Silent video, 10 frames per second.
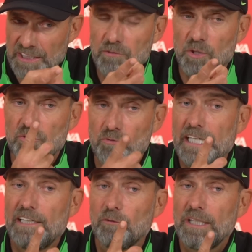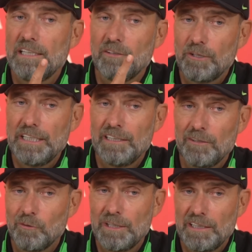this was a really, really, really,
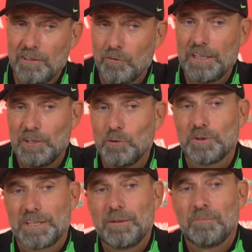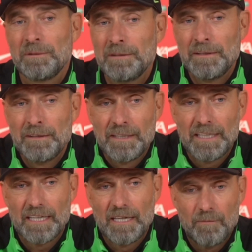really, really good game.
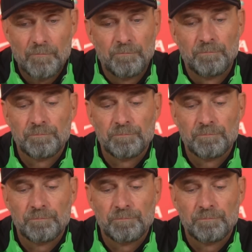Um,